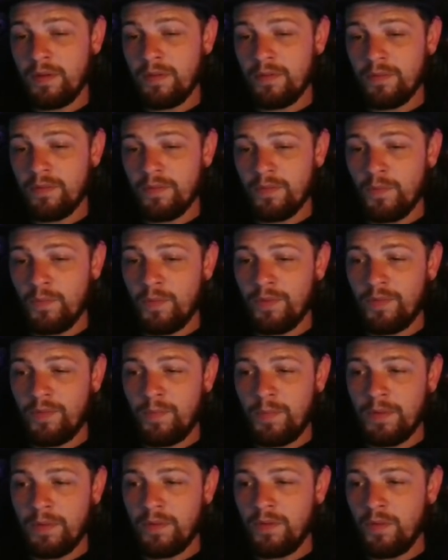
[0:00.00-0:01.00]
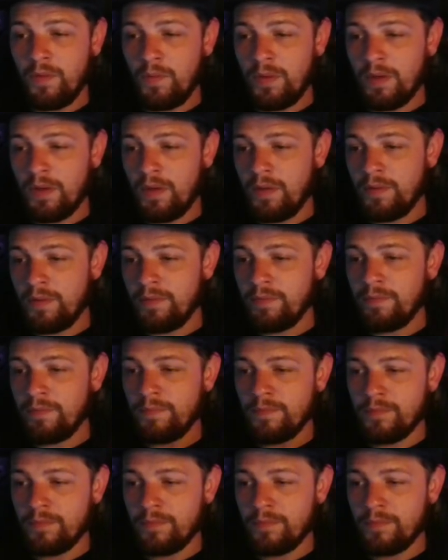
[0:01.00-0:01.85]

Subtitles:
to what's been going on